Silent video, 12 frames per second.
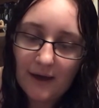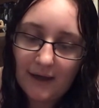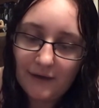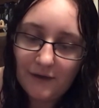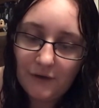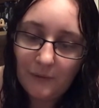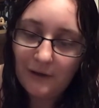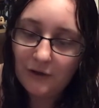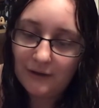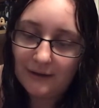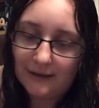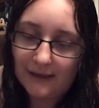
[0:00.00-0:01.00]
I knew it
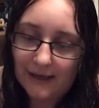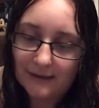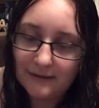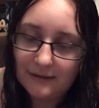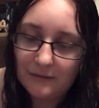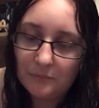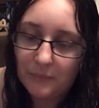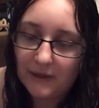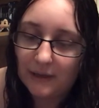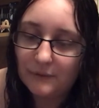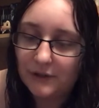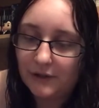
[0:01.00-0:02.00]
couldn't last, but
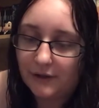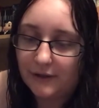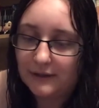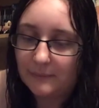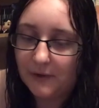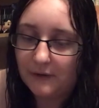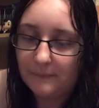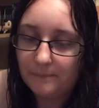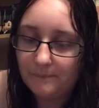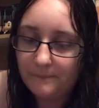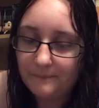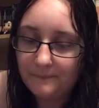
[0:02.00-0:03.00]
I was curious about him.
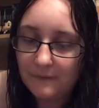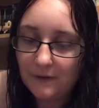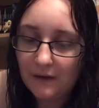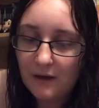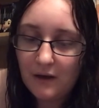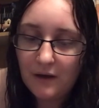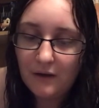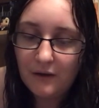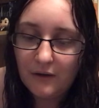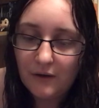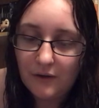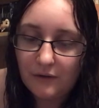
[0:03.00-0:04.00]

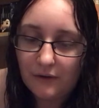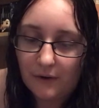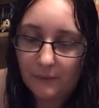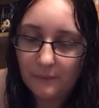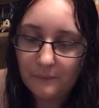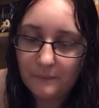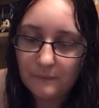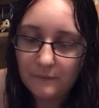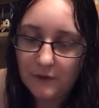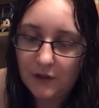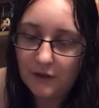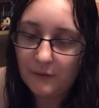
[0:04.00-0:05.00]
Though,
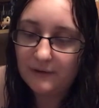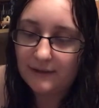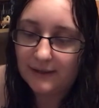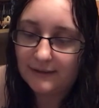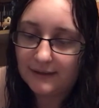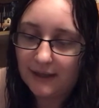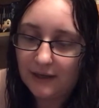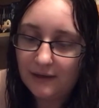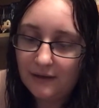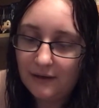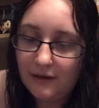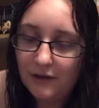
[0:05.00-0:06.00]
you know what they say,
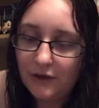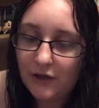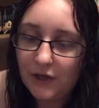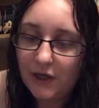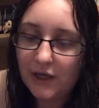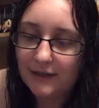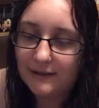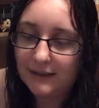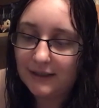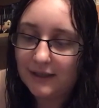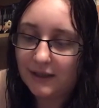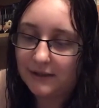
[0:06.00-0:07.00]

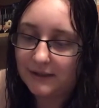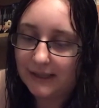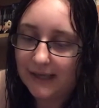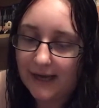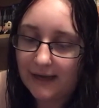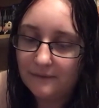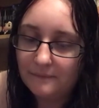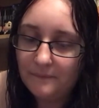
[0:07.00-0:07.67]
curiosity kills the cat.